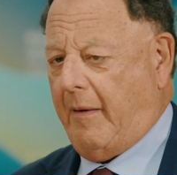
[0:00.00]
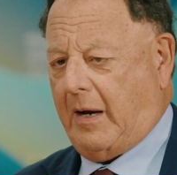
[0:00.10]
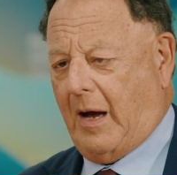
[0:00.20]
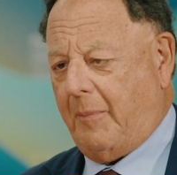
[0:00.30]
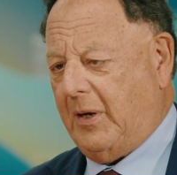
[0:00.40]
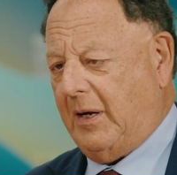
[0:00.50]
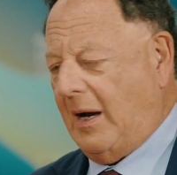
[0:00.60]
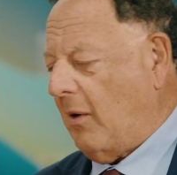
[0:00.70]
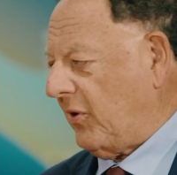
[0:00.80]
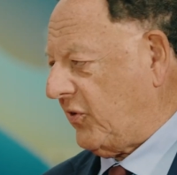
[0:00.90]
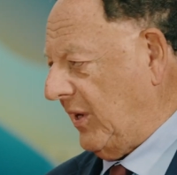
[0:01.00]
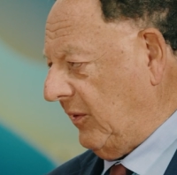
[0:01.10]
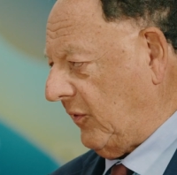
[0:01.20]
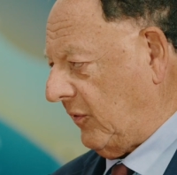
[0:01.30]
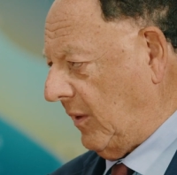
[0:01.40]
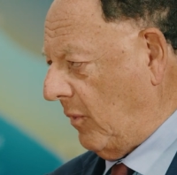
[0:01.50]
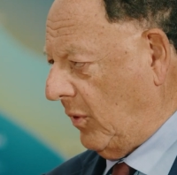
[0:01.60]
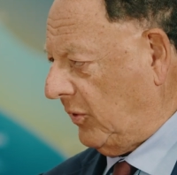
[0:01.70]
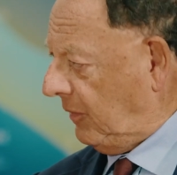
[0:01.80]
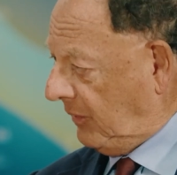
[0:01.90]
coming in our centers, they
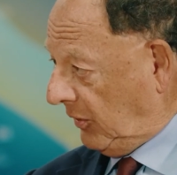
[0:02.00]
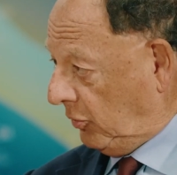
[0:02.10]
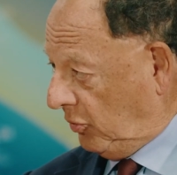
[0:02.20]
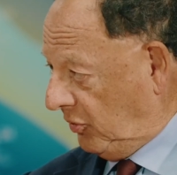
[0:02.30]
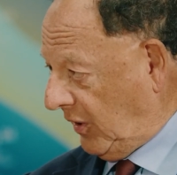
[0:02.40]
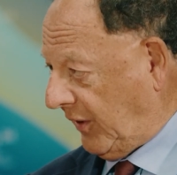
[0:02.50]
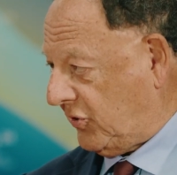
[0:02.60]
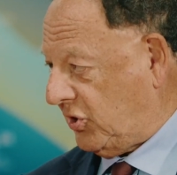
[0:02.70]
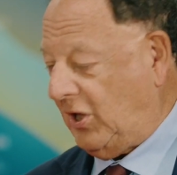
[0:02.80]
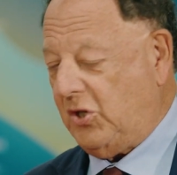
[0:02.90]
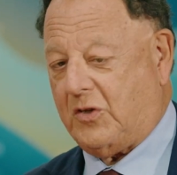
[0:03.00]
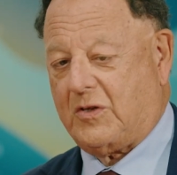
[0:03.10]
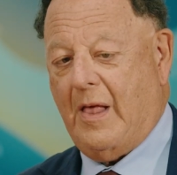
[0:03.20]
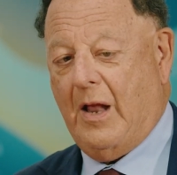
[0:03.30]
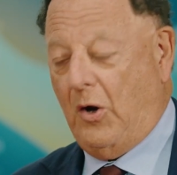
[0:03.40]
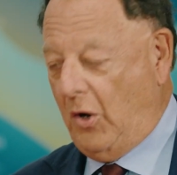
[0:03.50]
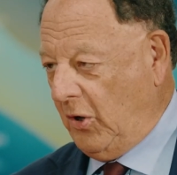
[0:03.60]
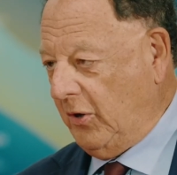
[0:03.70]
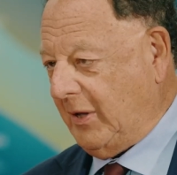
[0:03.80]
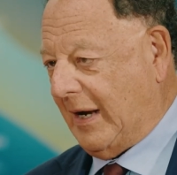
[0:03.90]
want the, during the exchanges,
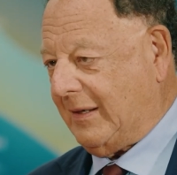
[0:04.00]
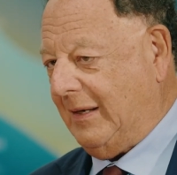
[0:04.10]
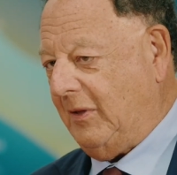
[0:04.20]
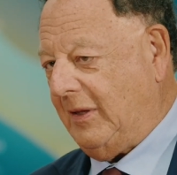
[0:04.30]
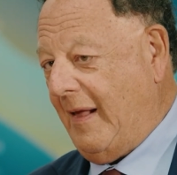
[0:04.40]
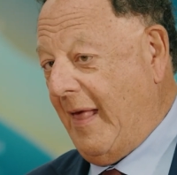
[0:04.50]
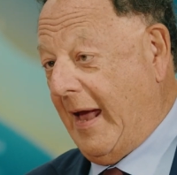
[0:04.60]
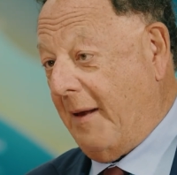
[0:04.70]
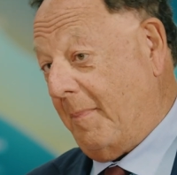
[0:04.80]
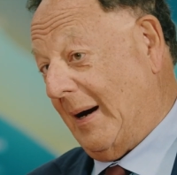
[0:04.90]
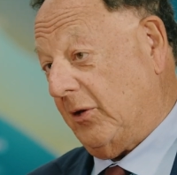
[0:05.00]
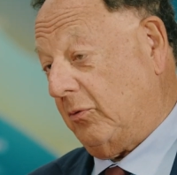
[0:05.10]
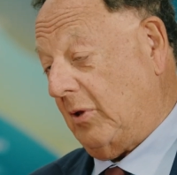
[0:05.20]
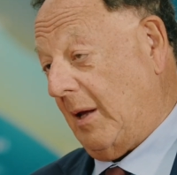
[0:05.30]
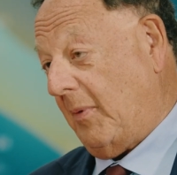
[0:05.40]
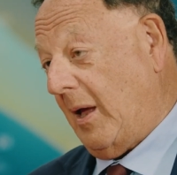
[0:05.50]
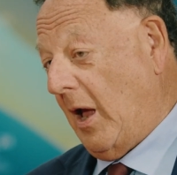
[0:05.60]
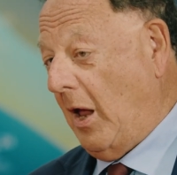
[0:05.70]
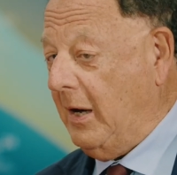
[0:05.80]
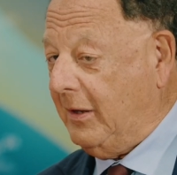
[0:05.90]
learn the activity and buy to them
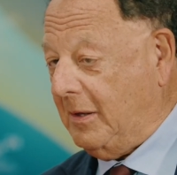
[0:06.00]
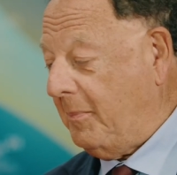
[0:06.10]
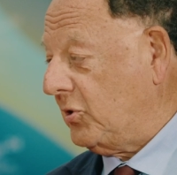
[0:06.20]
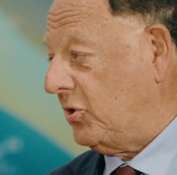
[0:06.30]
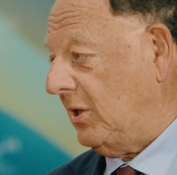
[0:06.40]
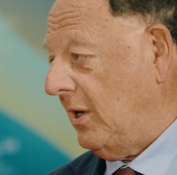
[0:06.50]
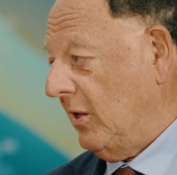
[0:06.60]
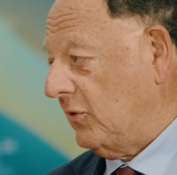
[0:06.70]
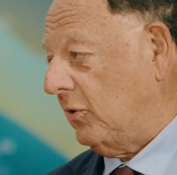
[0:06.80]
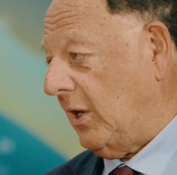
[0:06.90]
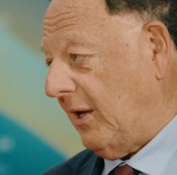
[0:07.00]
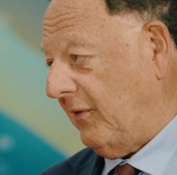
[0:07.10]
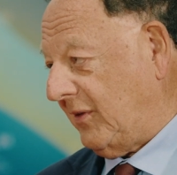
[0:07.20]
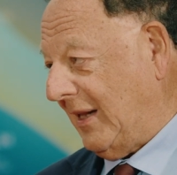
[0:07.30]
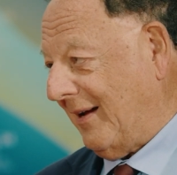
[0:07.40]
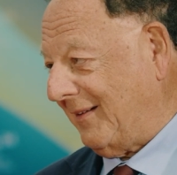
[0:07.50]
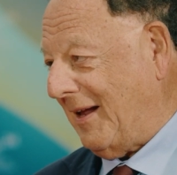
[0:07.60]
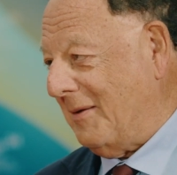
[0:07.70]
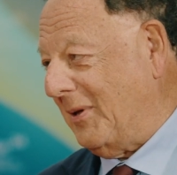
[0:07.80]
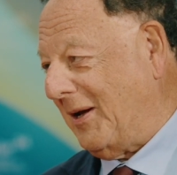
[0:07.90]
a little machine so they can start
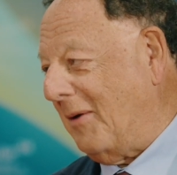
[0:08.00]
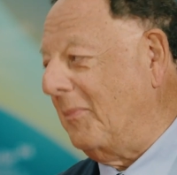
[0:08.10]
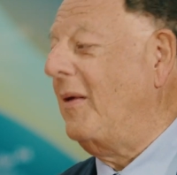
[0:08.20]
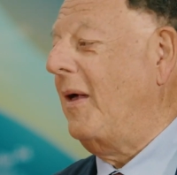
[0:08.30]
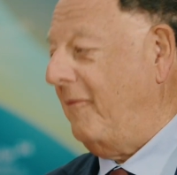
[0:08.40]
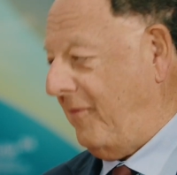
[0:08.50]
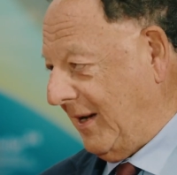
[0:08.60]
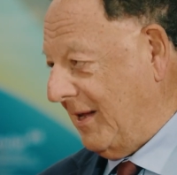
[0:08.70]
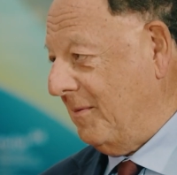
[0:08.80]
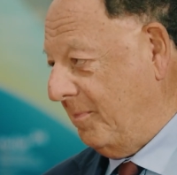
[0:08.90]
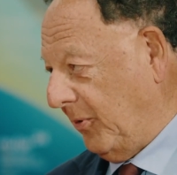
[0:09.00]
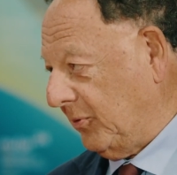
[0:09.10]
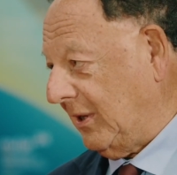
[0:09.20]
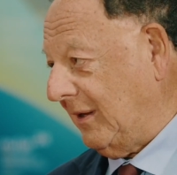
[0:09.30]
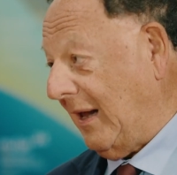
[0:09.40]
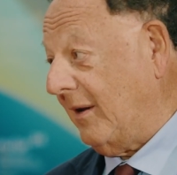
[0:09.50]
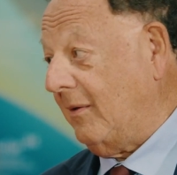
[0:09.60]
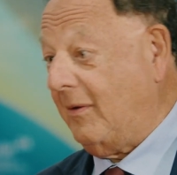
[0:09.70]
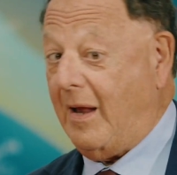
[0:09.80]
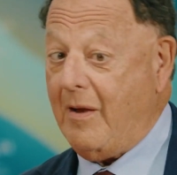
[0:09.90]
and become very important. And
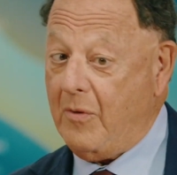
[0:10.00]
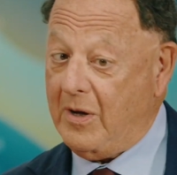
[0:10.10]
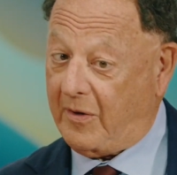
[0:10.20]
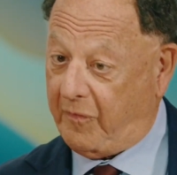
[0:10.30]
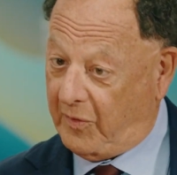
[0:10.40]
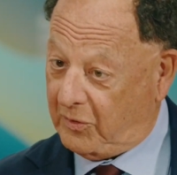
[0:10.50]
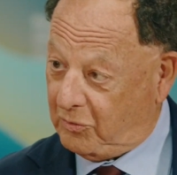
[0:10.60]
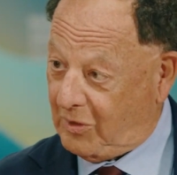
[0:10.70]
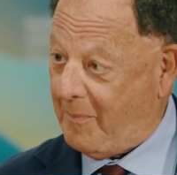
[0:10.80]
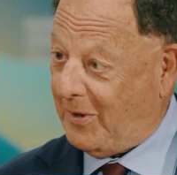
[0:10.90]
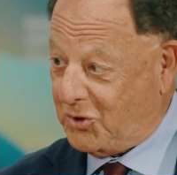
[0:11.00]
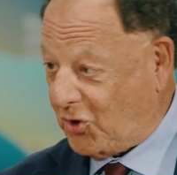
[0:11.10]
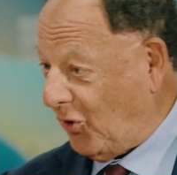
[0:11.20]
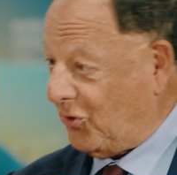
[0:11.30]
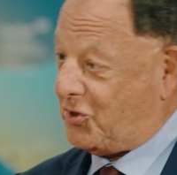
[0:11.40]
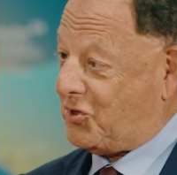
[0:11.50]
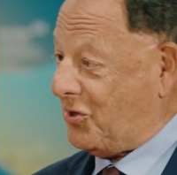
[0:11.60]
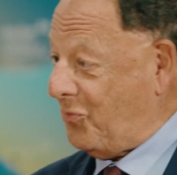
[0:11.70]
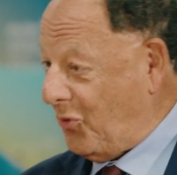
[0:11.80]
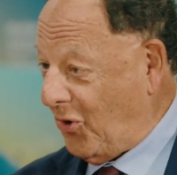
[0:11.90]
they will refer to them angiologists,
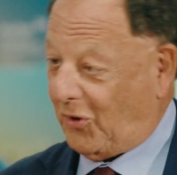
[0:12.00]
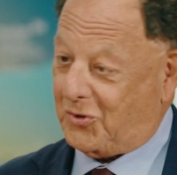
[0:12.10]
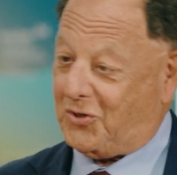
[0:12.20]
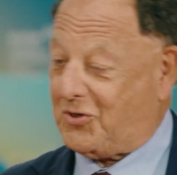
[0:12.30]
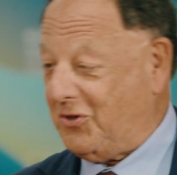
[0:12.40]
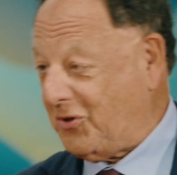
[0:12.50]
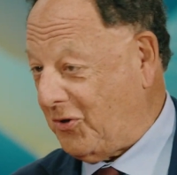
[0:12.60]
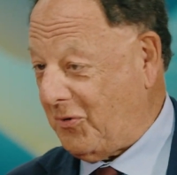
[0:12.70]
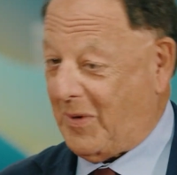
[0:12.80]
immunologists, internal